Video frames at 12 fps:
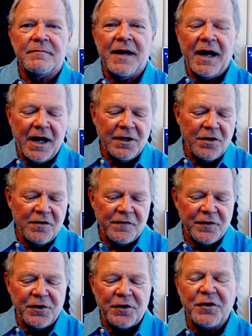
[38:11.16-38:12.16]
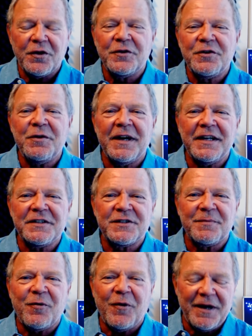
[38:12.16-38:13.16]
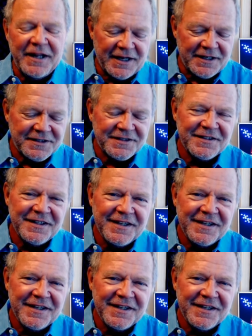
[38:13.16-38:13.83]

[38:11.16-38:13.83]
Mahalo for your kokua in supporting us.